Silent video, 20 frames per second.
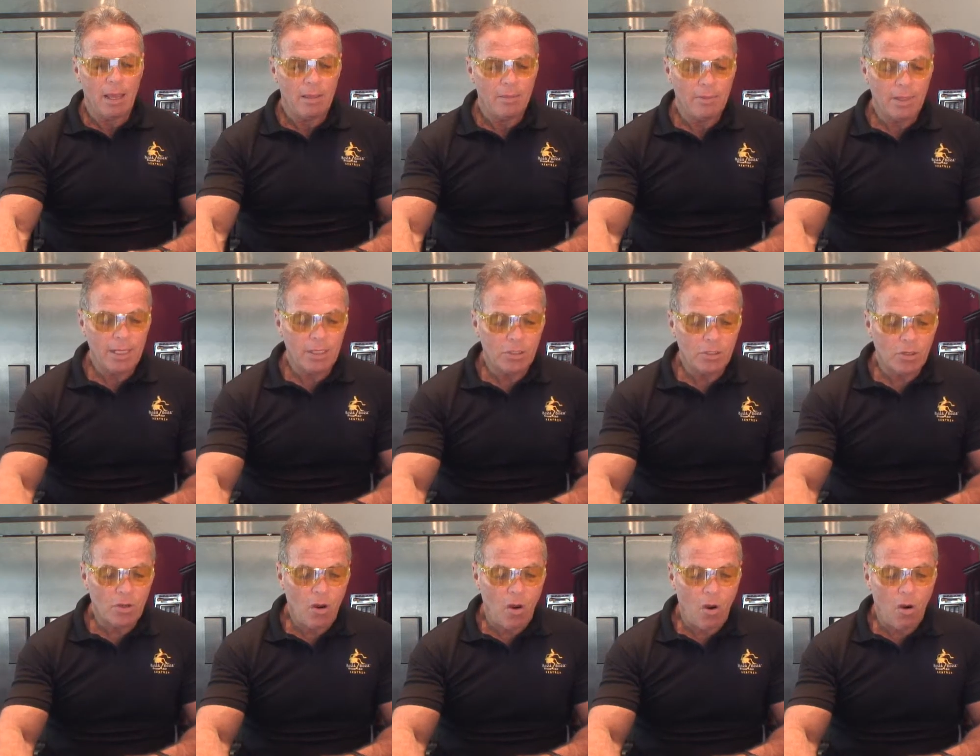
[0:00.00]
these
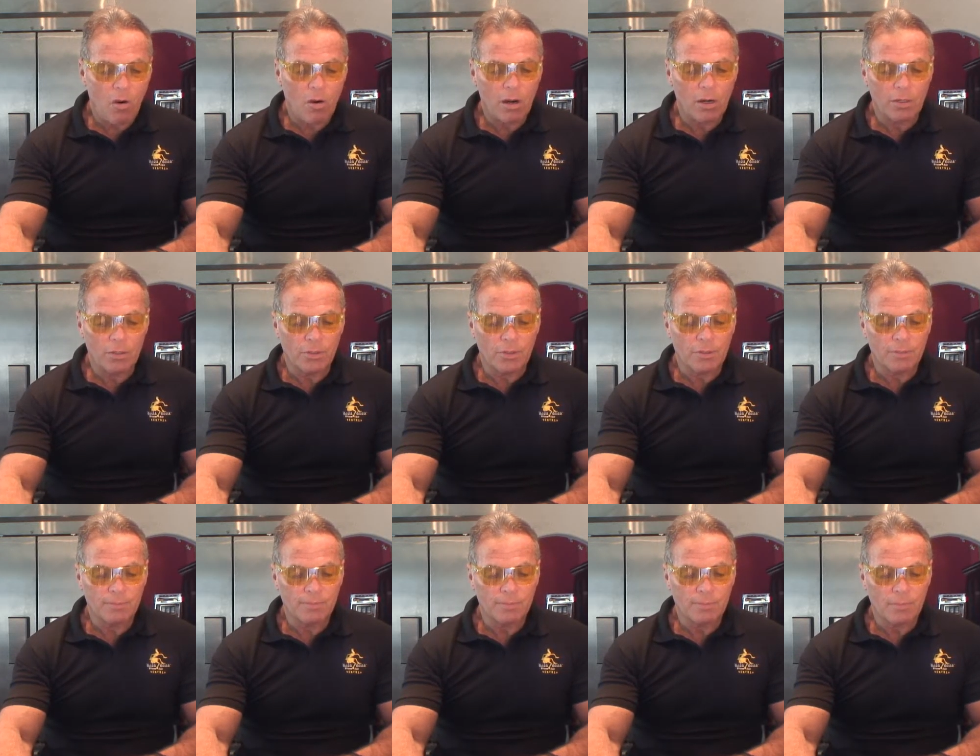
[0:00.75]

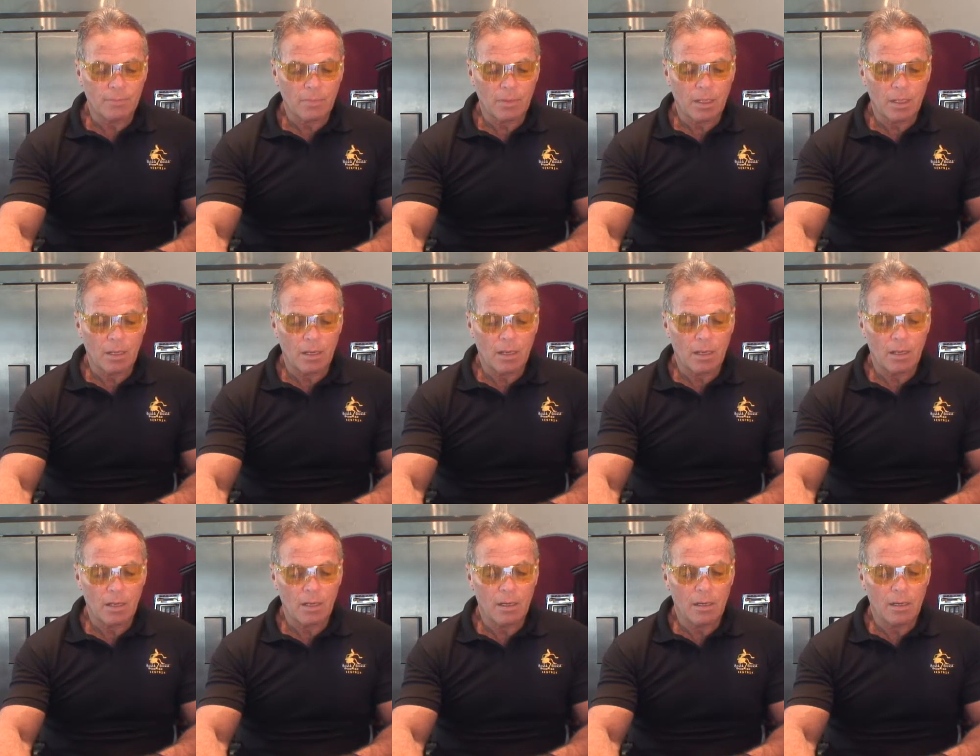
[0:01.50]
cars,
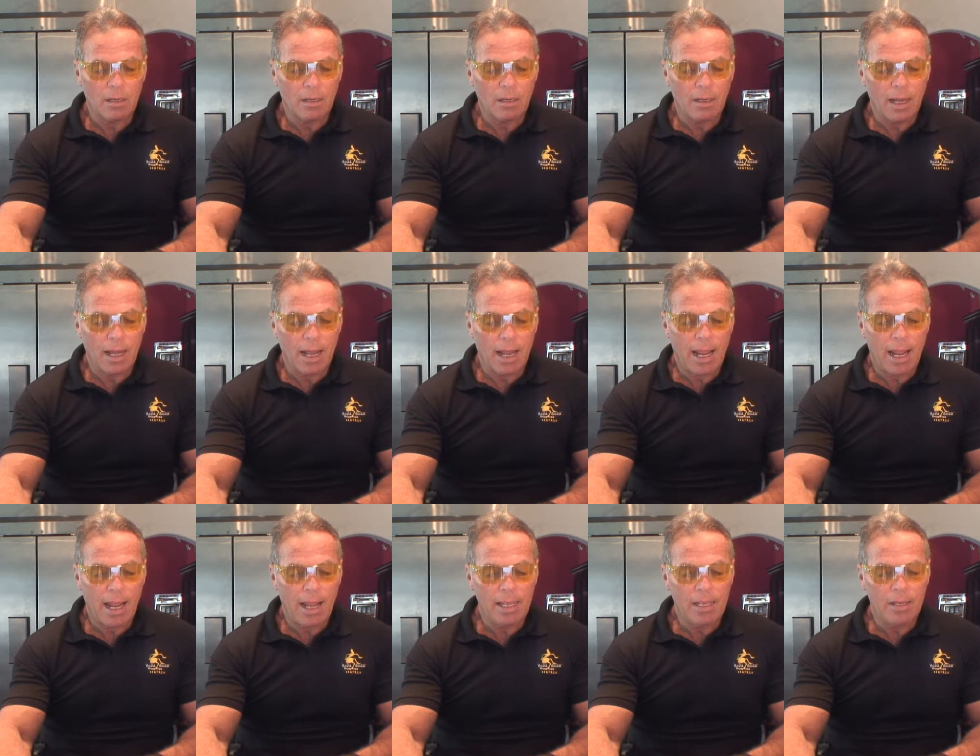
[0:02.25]

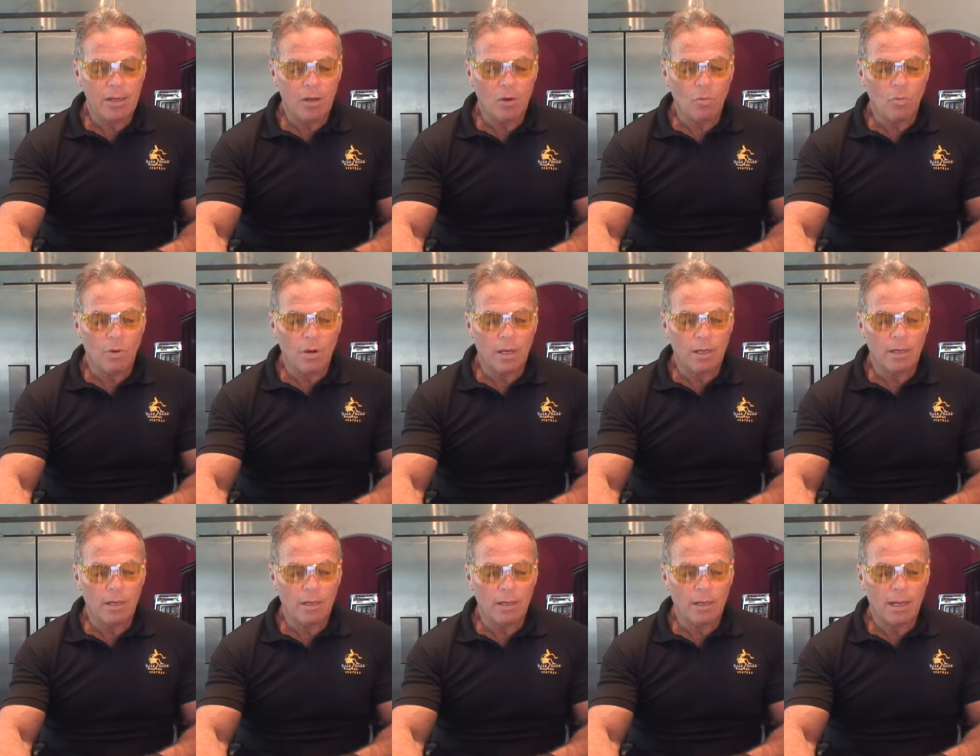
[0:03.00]
you know what?